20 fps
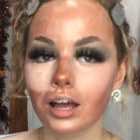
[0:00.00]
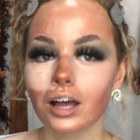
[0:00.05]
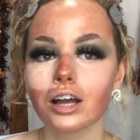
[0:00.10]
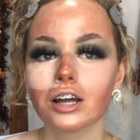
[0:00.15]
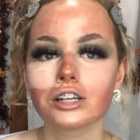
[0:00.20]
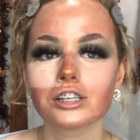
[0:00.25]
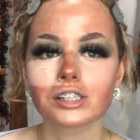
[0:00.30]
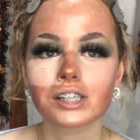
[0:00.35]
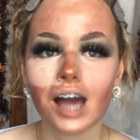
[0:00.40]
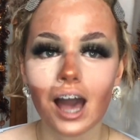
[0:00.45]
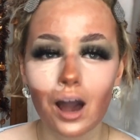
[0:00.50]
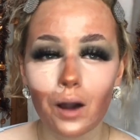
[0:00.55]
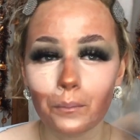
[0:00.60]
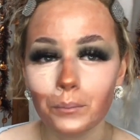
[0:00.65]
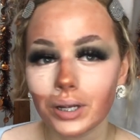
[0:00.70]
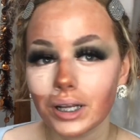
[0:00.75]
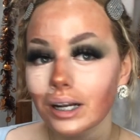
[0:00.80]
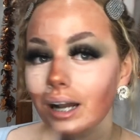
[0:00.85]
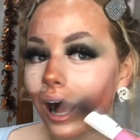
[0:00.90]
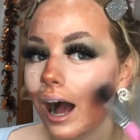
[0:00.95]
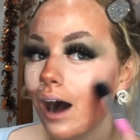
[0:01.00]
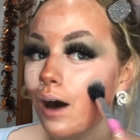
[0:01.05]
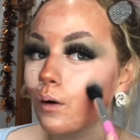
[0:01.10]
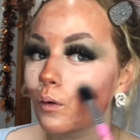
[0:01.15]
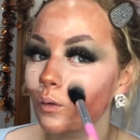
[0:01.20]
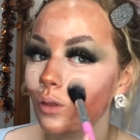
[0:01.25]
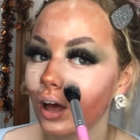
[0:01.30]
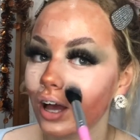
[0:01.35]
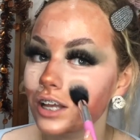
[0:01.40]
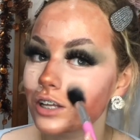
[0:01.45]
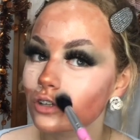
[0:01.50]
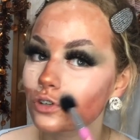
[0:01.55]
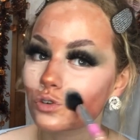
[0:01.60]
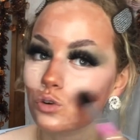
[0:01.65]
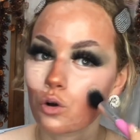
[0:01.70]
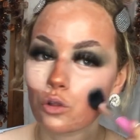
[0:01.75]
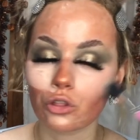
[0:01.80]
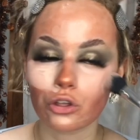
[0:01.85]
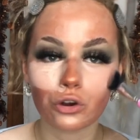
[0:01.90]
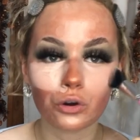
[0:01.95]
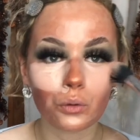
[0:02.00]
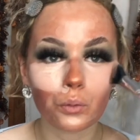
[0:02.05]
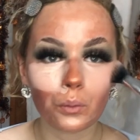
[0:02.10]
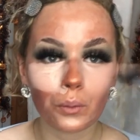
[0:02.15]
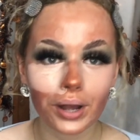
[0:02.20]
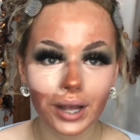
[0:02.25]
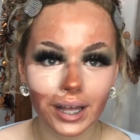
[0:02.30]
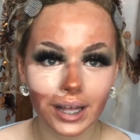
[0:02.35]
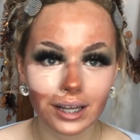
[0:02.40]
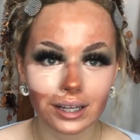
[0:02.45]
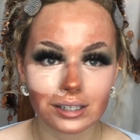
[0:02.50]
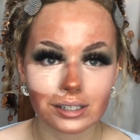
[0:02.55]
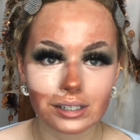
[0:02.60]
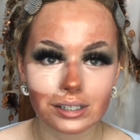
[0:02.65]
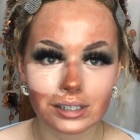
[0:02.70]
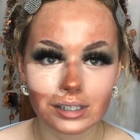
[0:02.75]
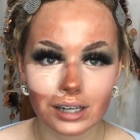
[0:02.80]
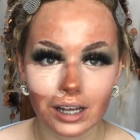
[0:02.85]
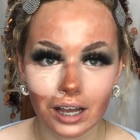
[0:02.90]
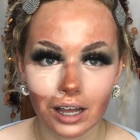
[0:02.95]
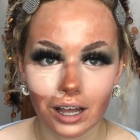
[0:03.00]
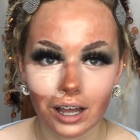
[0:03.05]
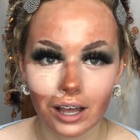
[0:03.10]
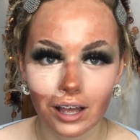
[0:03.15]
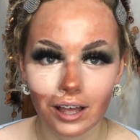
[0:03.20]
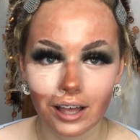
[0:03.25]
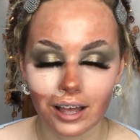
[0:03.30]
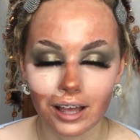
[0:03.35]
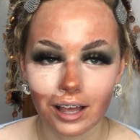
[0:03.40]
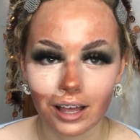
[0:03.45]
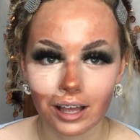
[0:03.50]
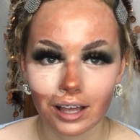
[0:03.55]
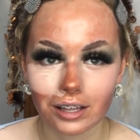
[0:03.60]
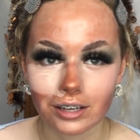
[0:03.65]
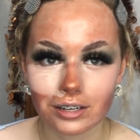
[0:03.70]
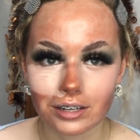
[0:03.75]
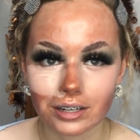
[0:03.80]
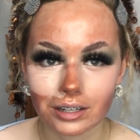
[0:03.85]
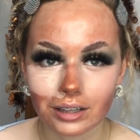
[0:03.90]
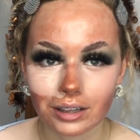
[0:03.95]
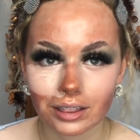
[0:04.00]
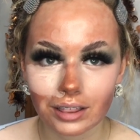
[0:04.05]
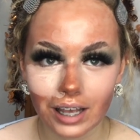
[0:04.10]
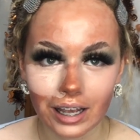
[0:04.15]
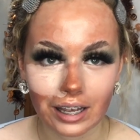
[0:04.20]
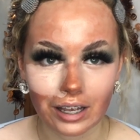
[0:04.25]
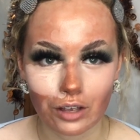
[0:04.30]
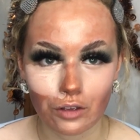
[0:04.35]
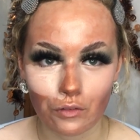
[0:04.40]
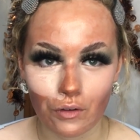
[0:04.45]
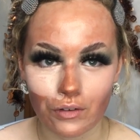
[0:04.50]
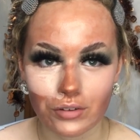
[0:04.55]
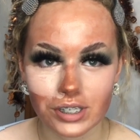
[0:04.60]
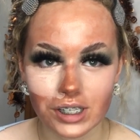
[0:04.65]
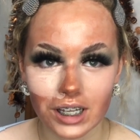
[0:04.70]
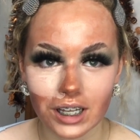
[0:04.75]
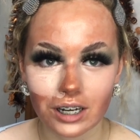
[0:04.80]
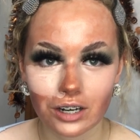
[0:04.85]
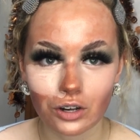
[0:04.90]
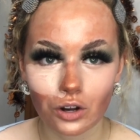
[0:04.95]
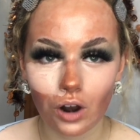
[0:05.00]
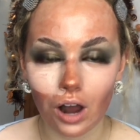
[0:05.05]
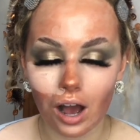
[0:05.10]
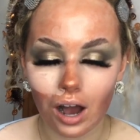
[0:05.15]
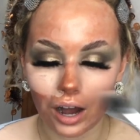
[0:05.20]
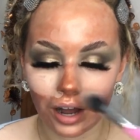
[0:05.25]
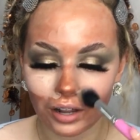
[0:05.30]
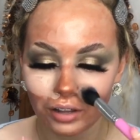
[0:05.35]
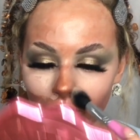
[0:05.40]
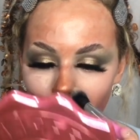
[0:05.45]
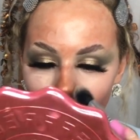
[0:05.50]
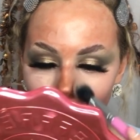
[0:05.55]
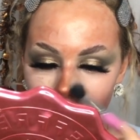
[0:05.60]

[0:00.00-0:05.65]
Tell me now that is not the quickest thing you've ever seen in your life.